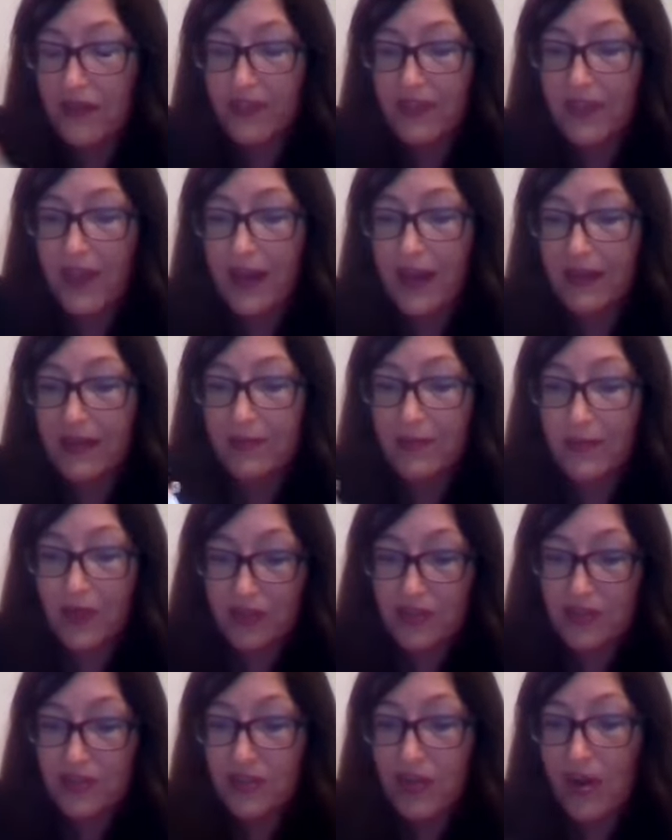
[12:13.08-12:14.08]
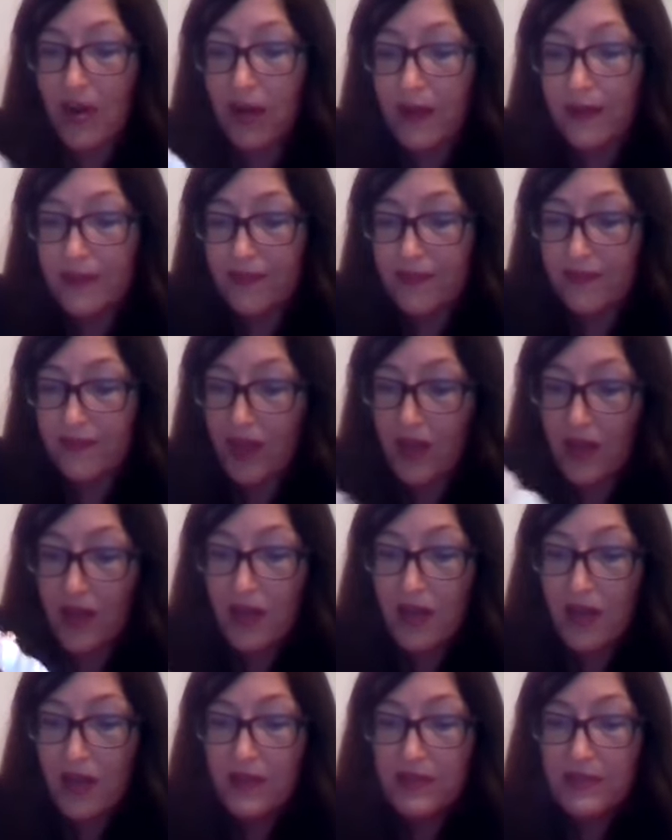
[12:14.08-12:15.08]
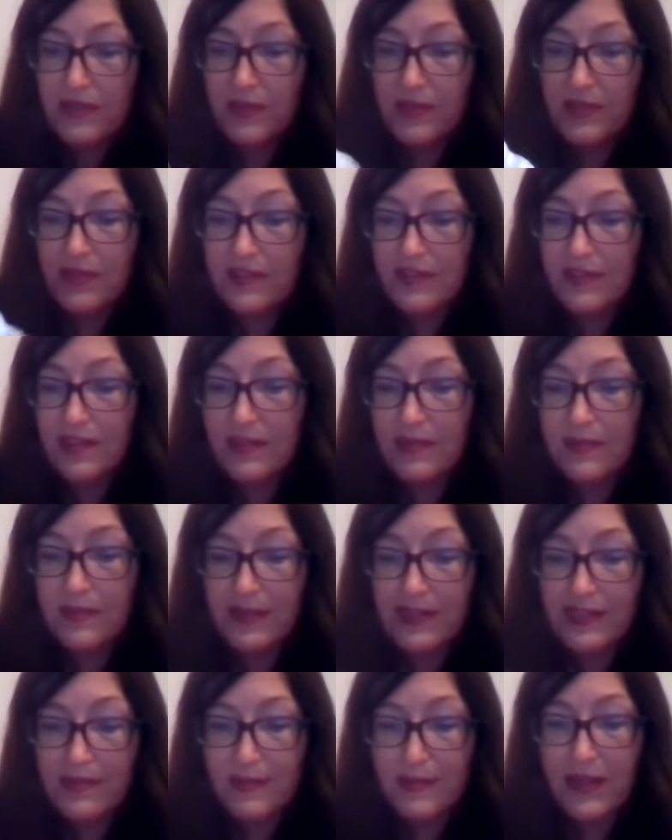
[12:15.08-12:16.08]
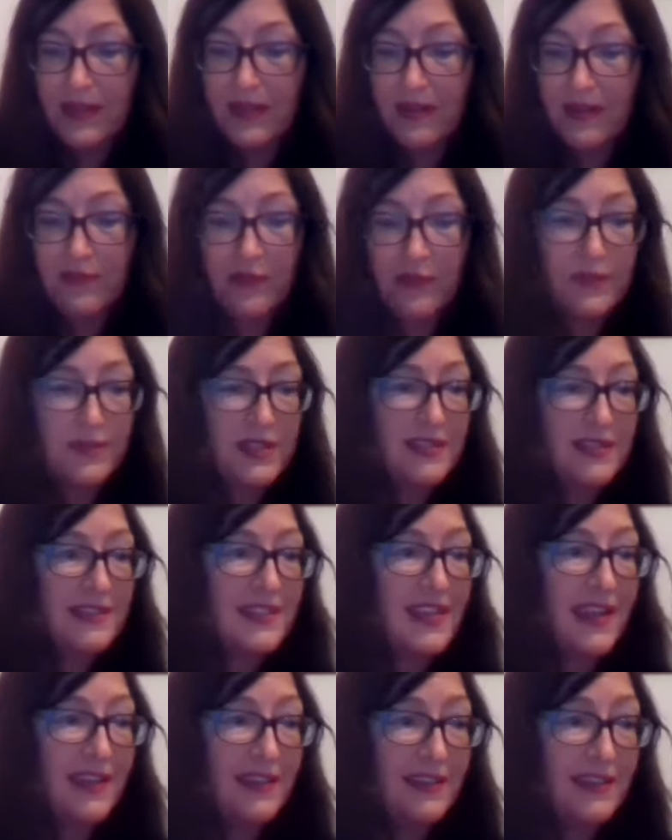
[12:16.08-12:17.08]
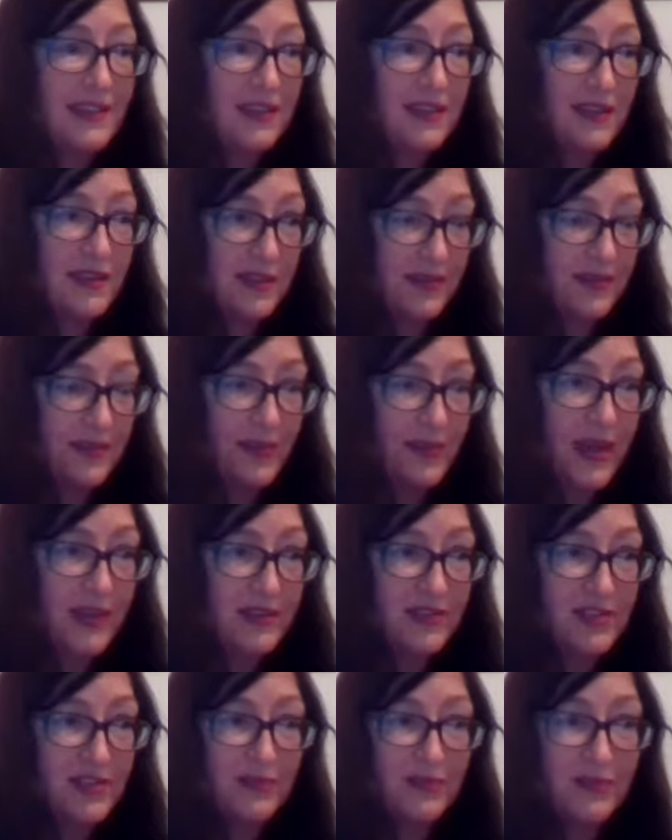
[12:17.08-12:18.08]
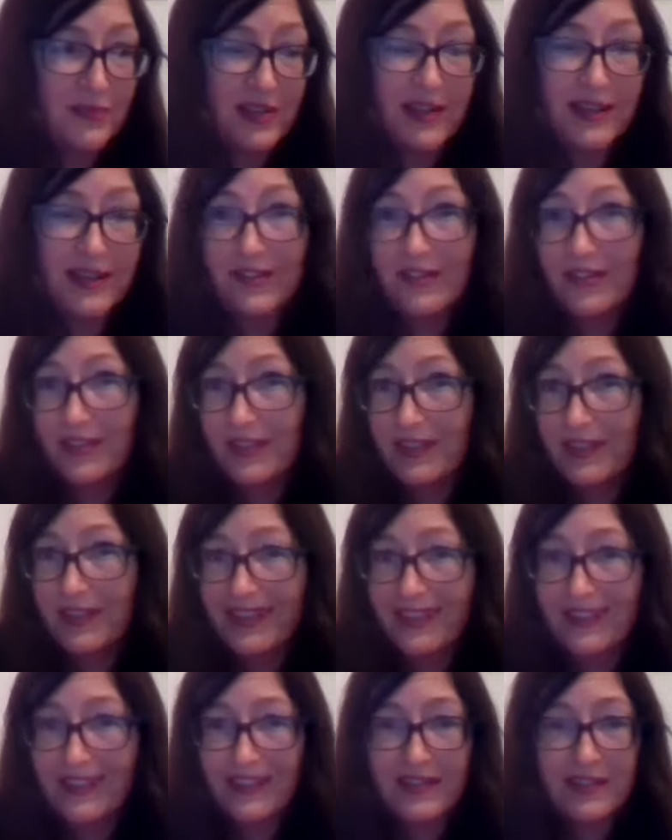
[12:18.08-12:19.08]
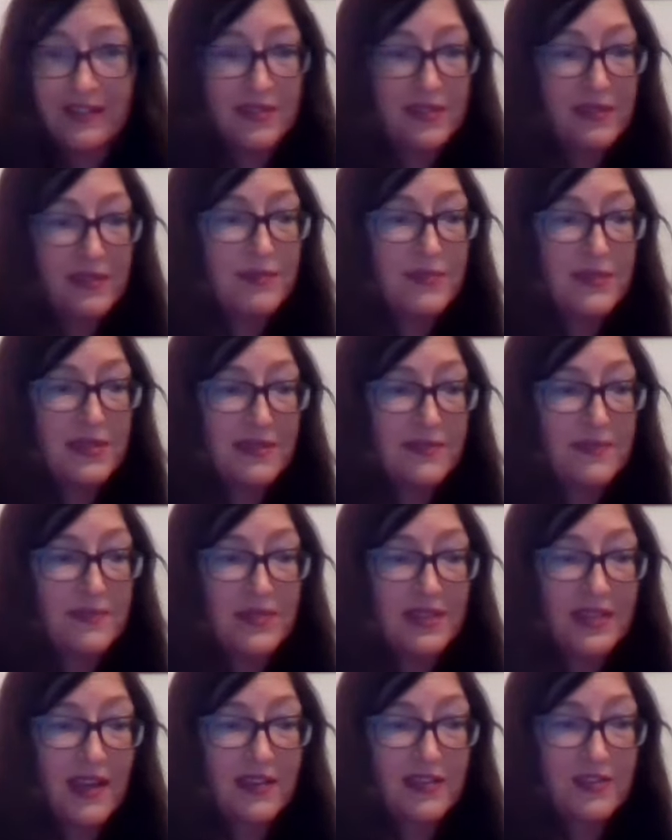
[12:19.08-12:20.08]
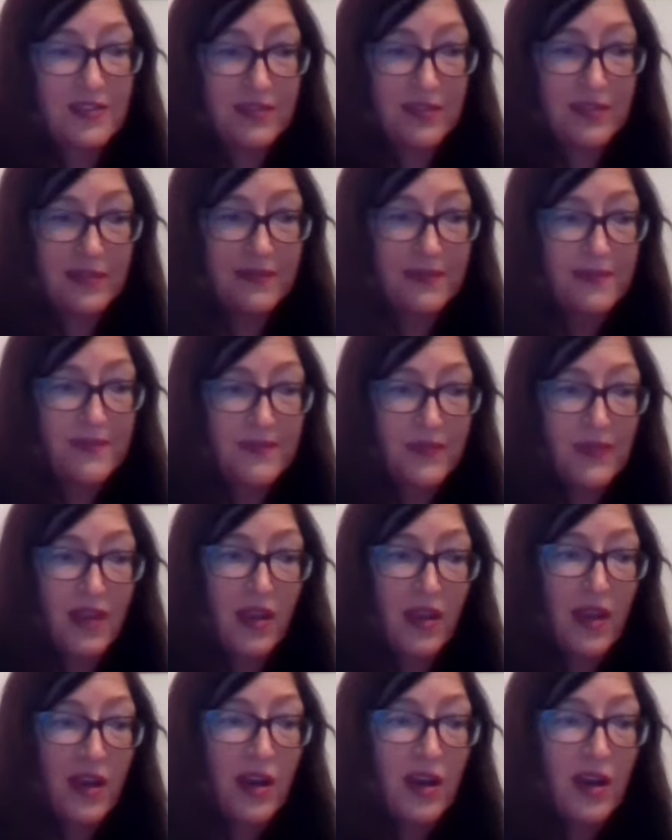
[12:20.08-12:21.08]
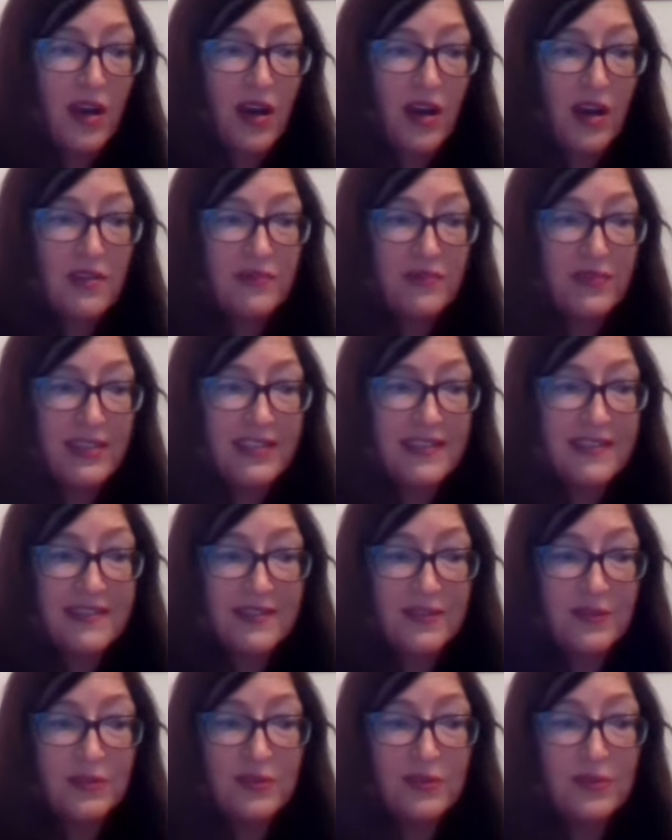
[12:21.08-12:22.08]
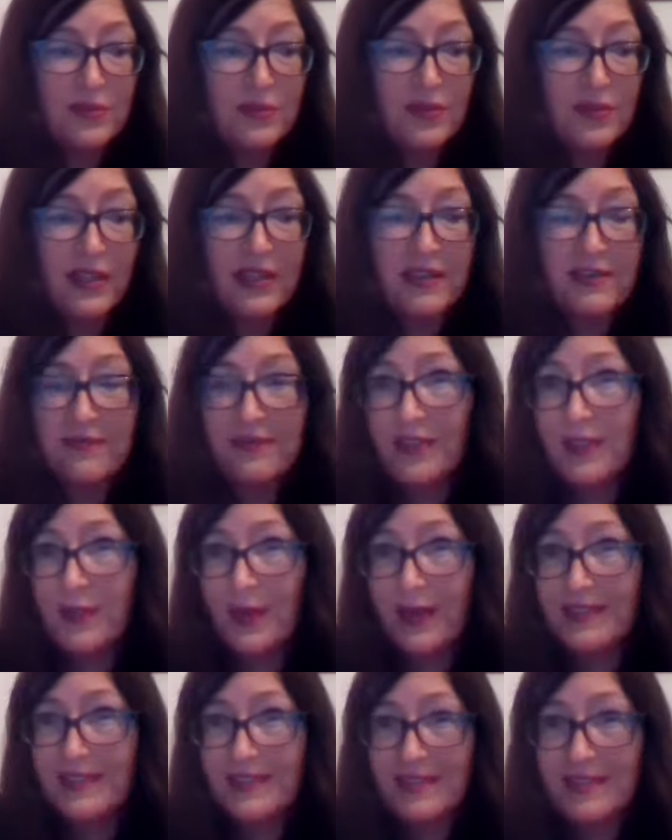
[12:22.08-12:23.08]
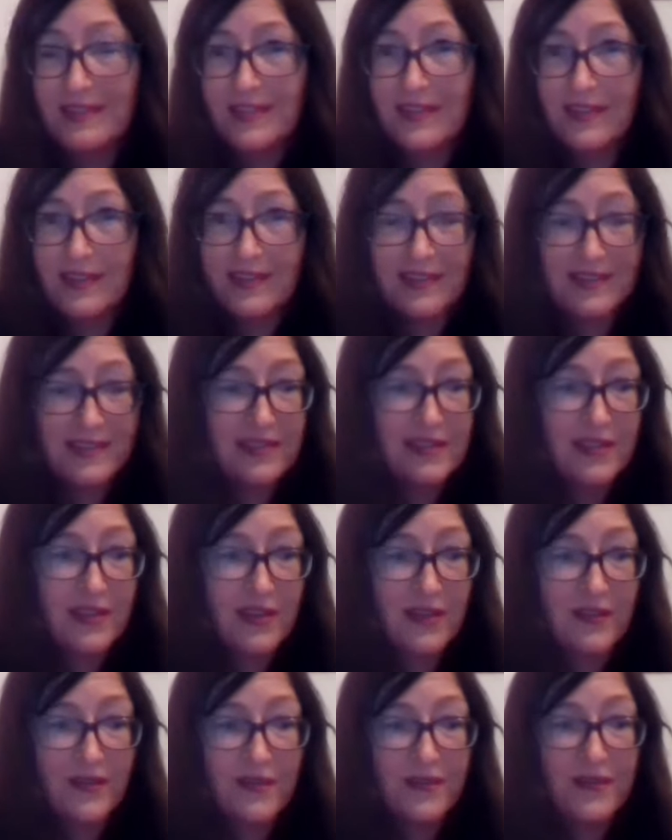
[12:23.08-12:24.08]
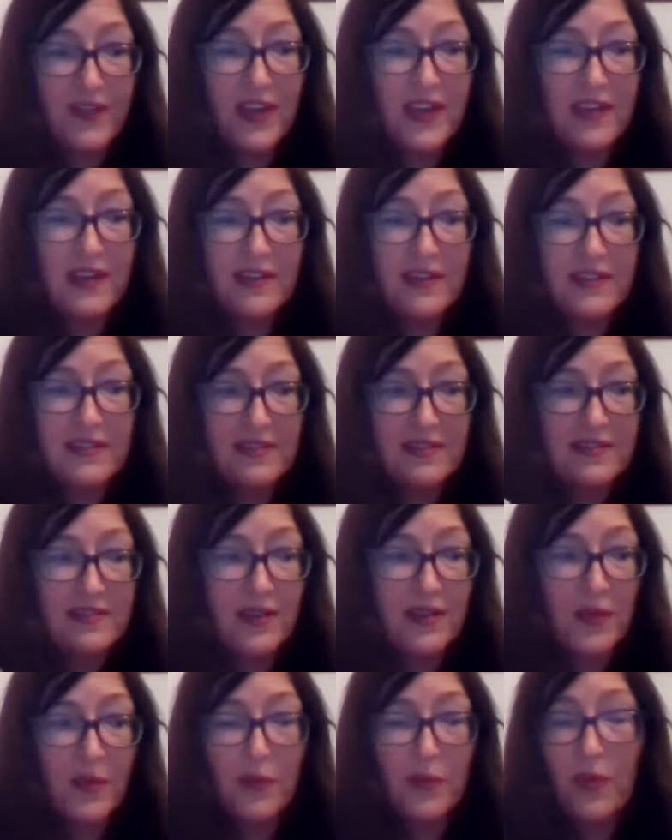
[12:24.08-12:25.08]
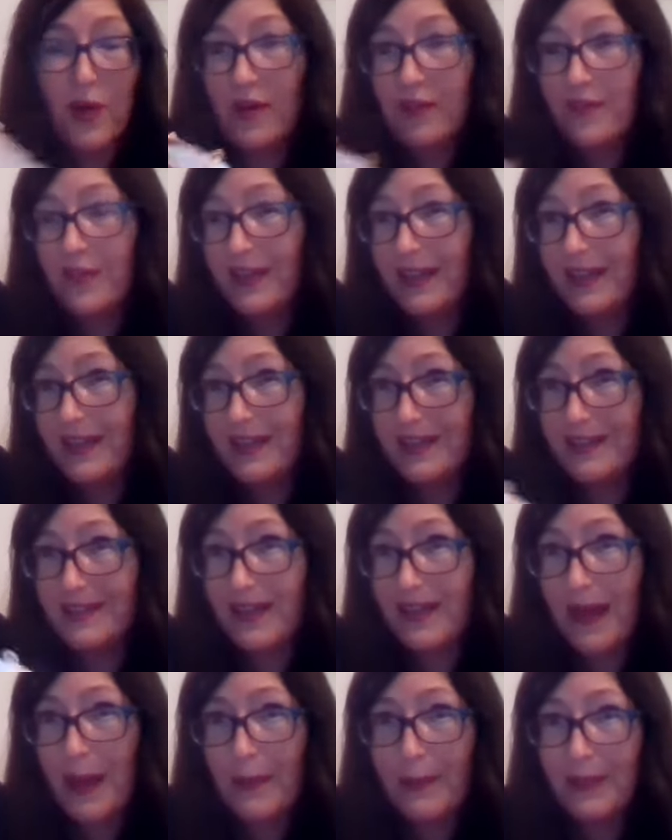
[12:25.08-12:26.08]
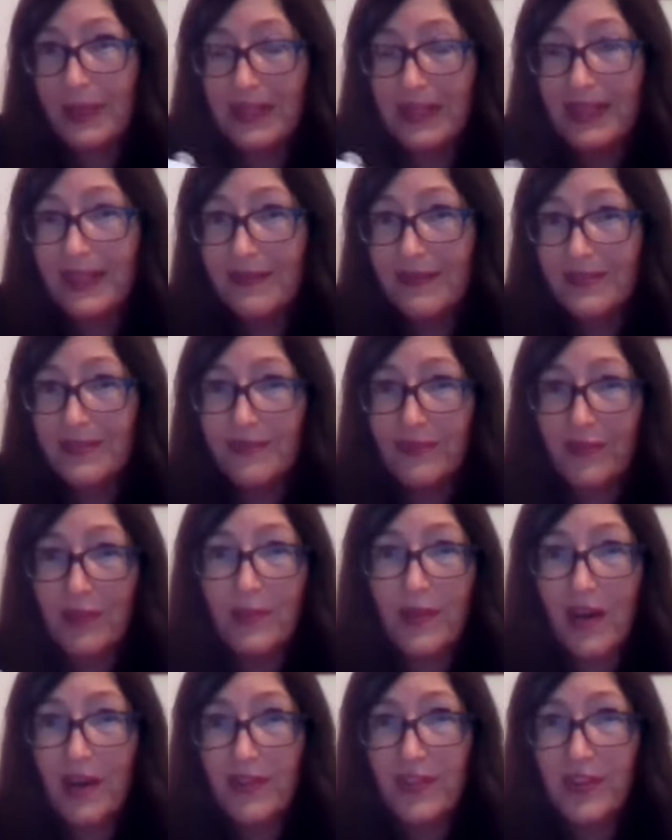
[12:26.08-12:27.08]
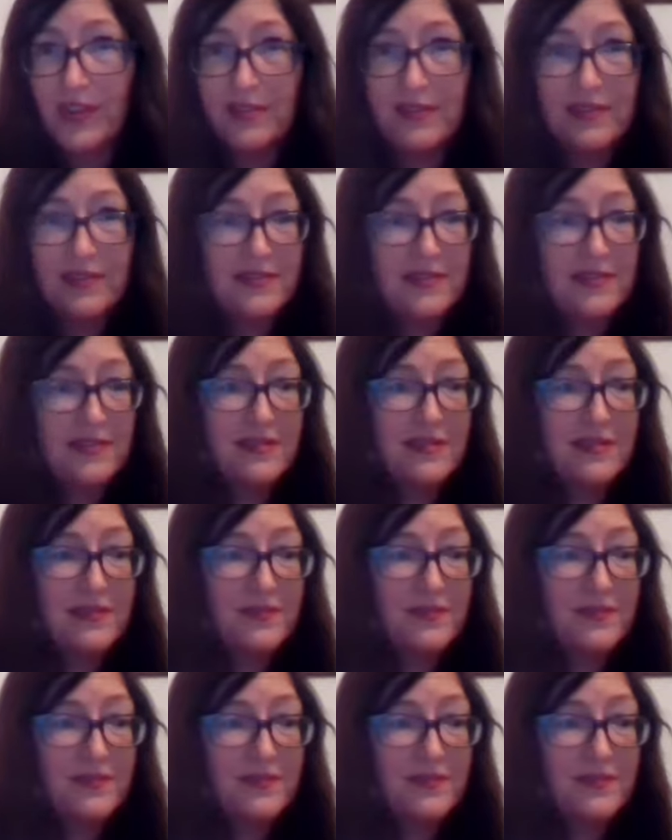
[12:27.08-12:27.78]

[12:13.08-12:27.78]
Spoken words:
that much time. So we're just going to be speaking from this daily pendulum clearing and healing section. I release all influences, fears, worries and beliefs from others.